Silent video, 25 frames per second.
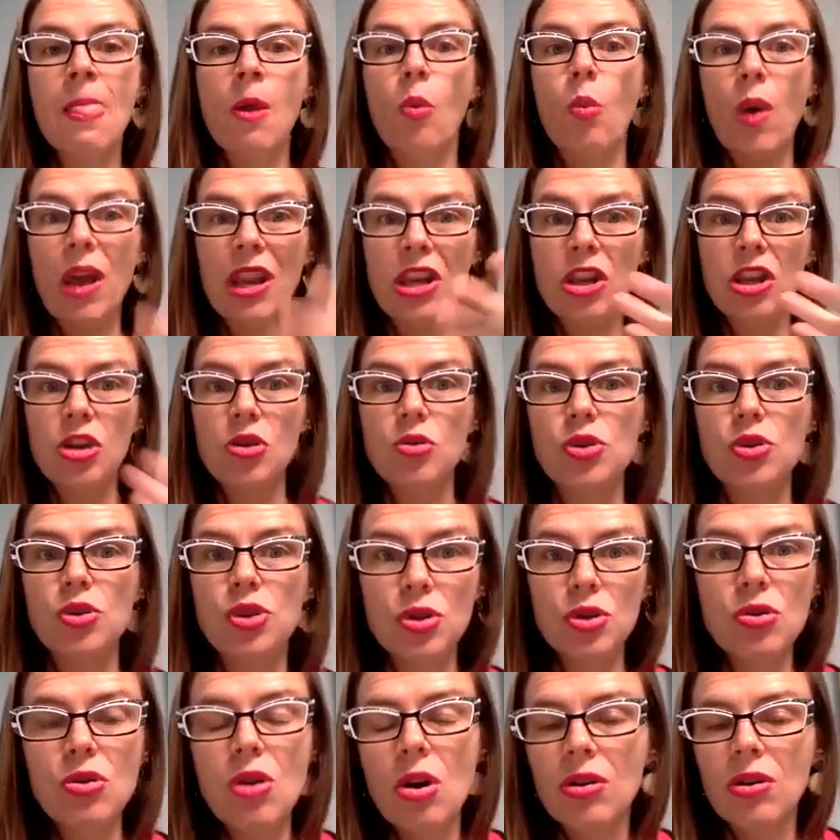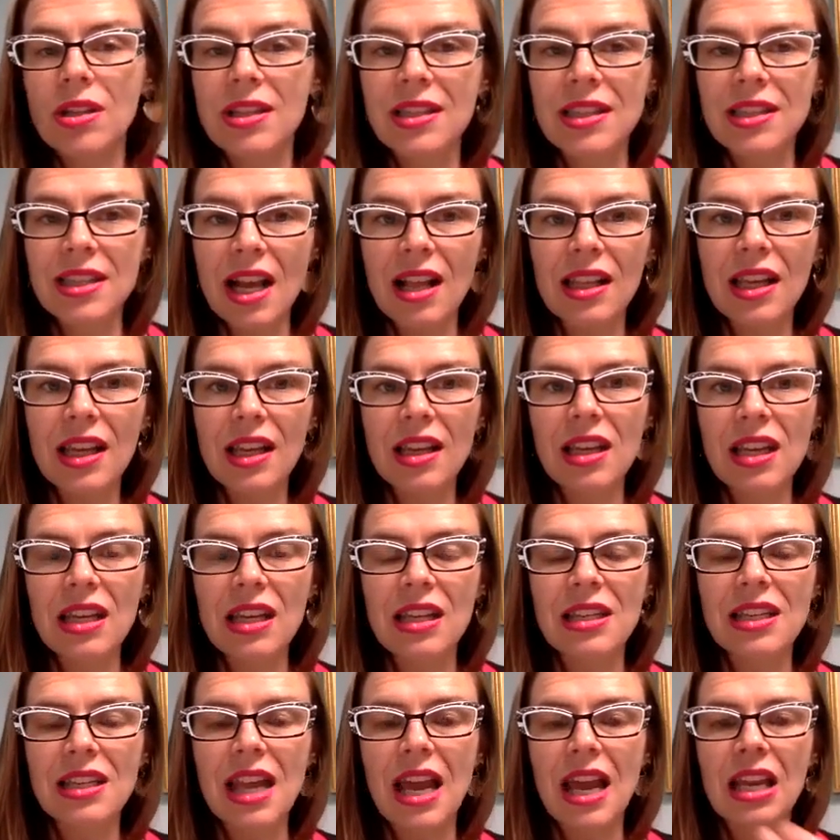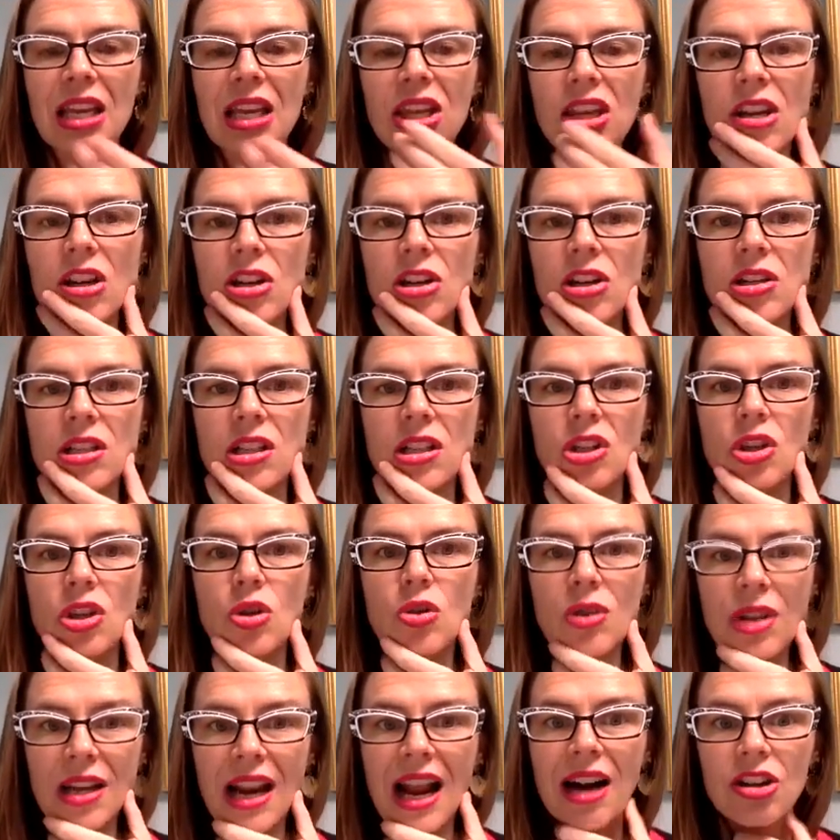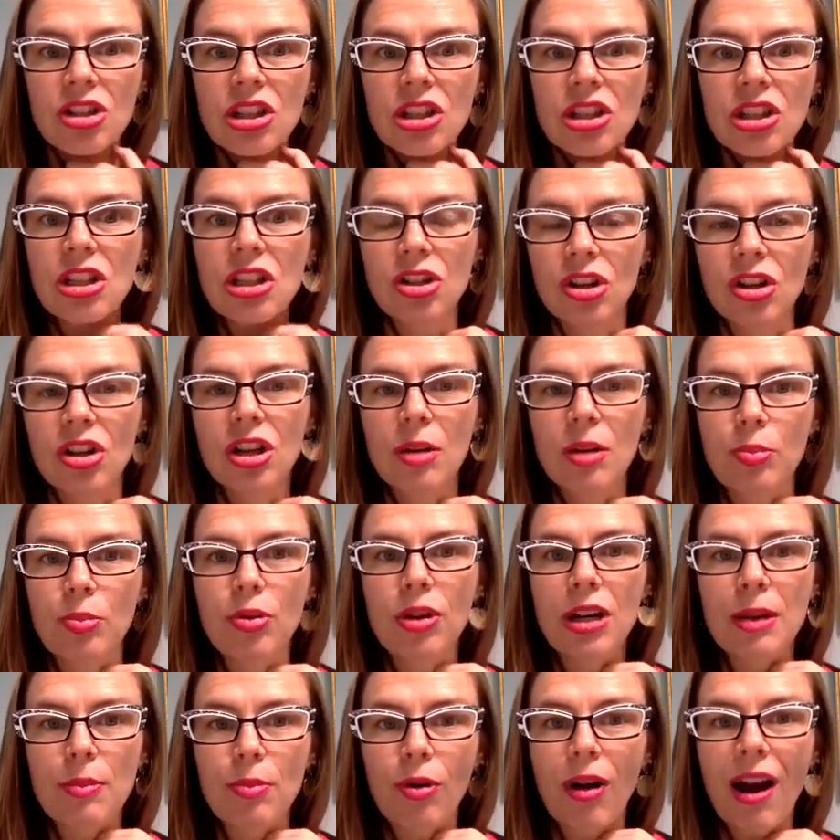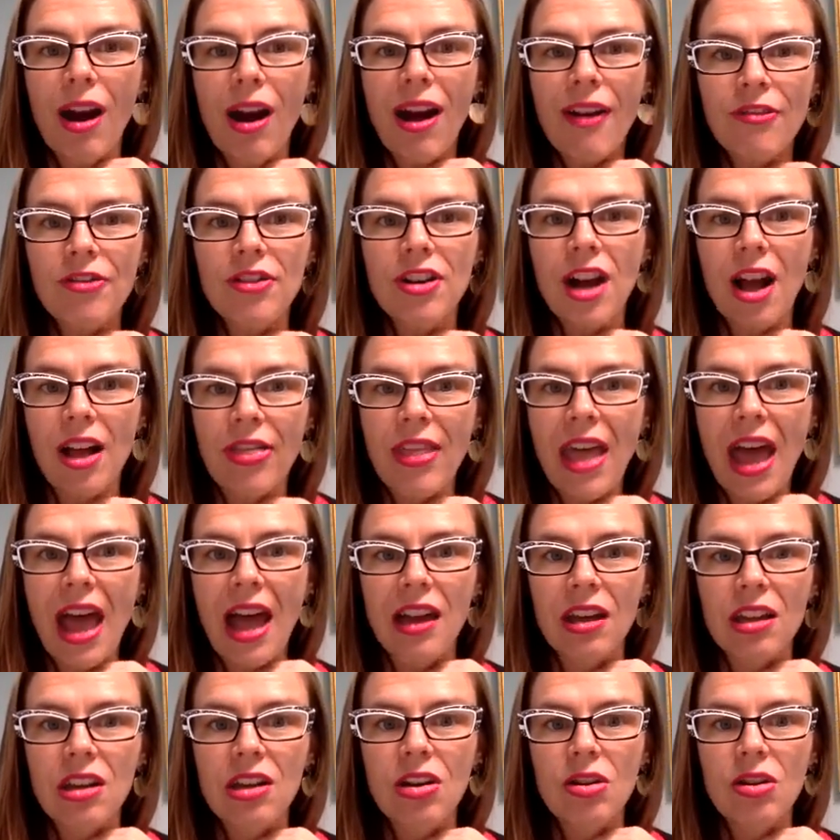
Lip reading: when you do go to sell it in 10 years, you can actually turn a pretty profit on that.